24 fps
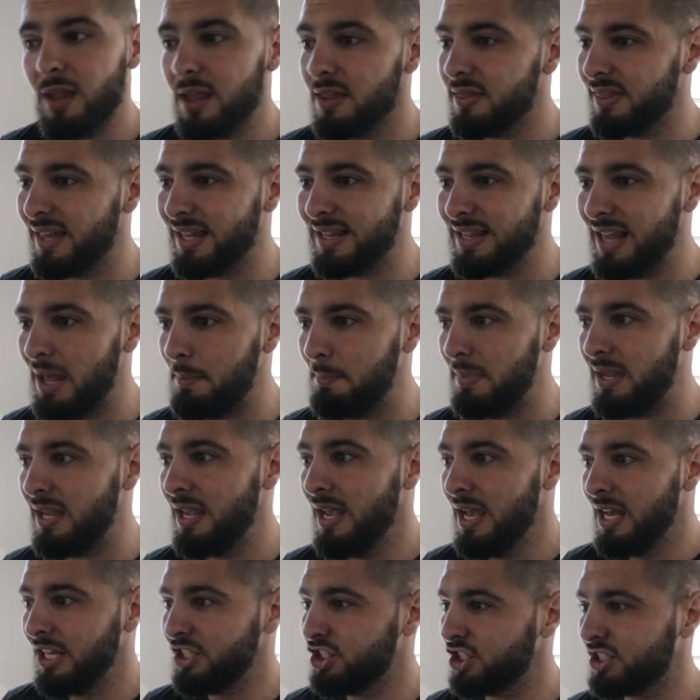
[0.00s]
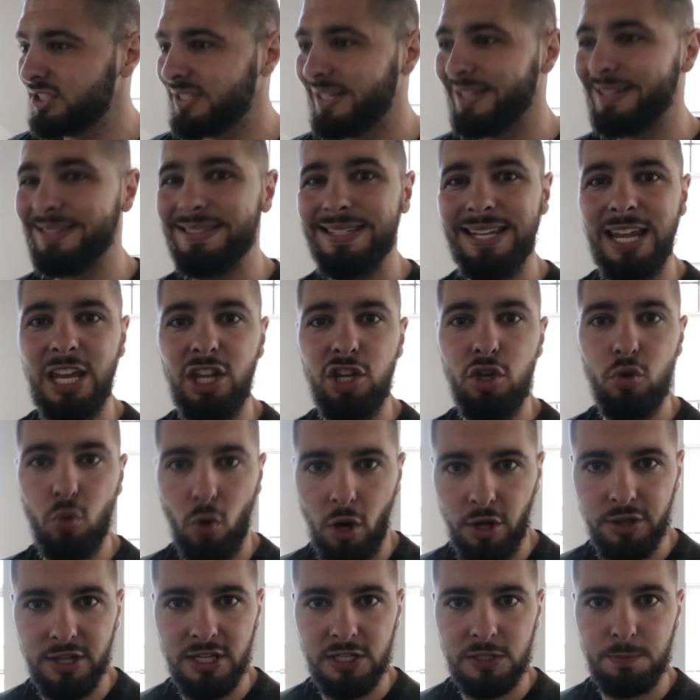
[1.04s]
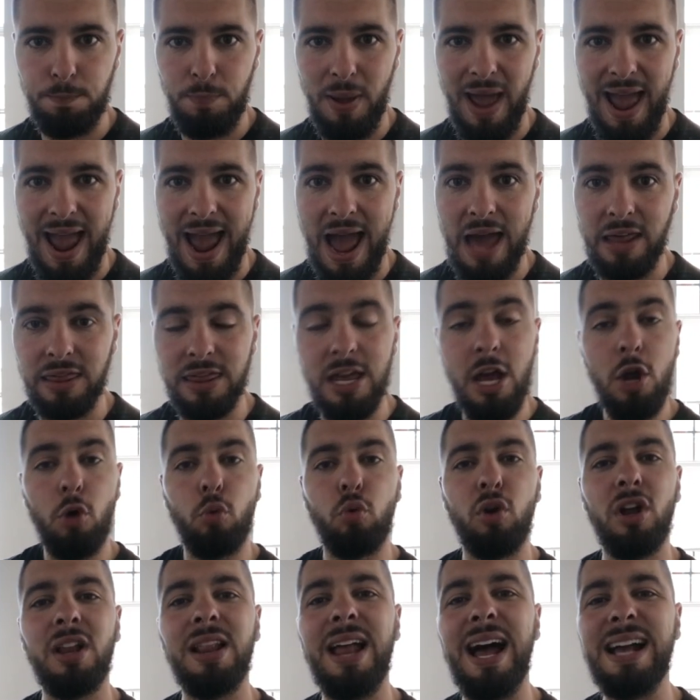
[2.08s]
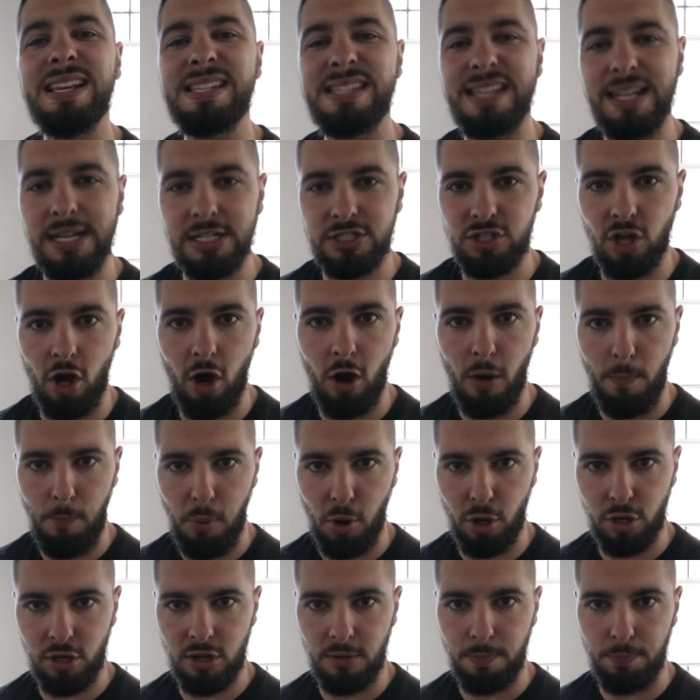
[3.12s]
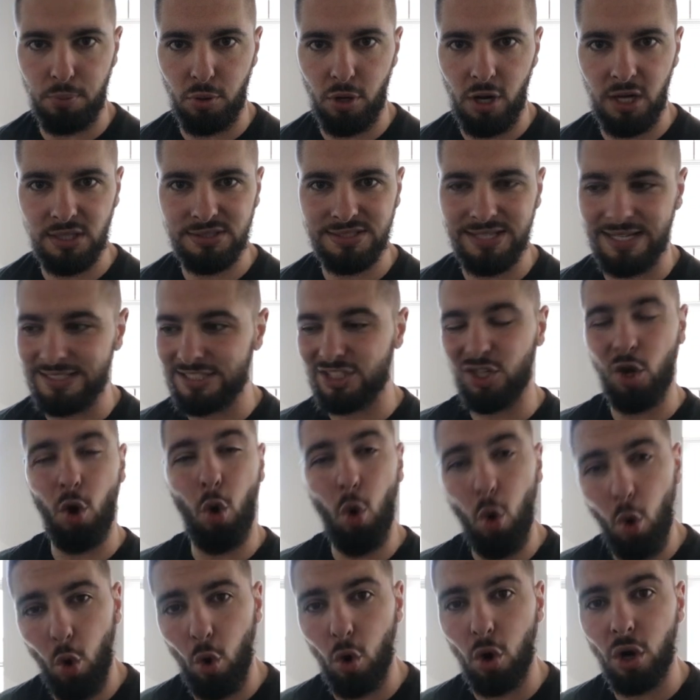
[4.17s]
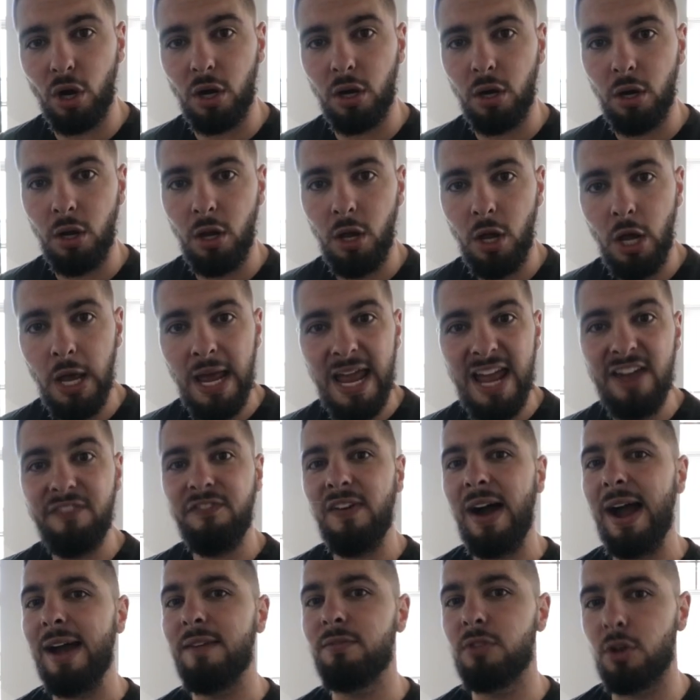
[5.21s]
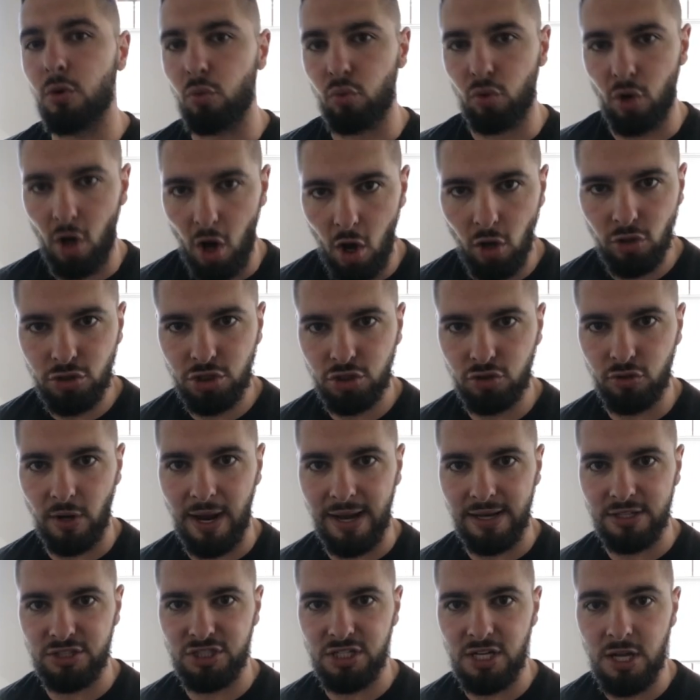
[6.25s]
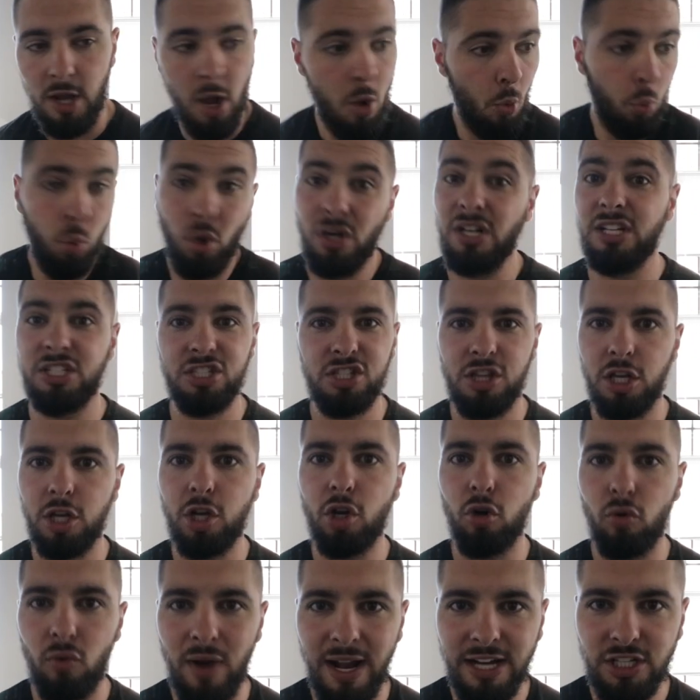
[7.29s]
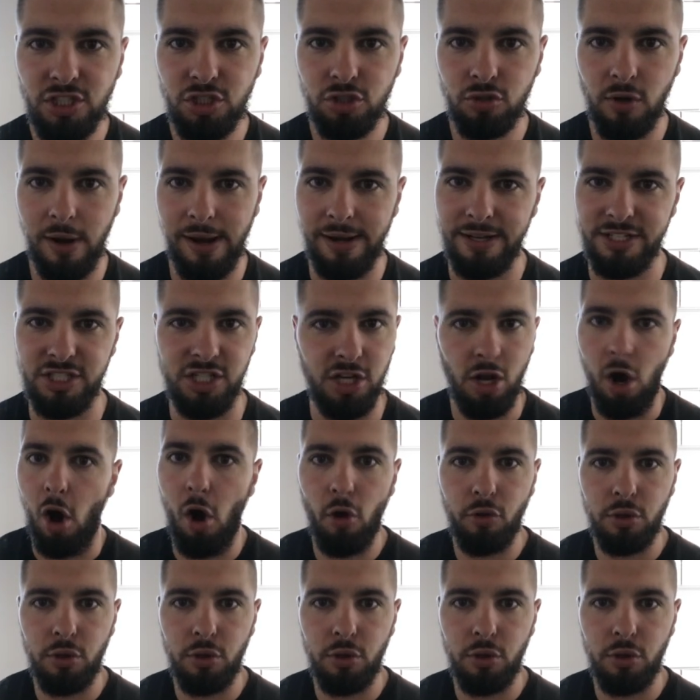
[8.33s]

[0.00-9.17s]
then let me just continue on this path, realize that it's all part of the process. Or if I have the wrong strategy, what is the correct strategy?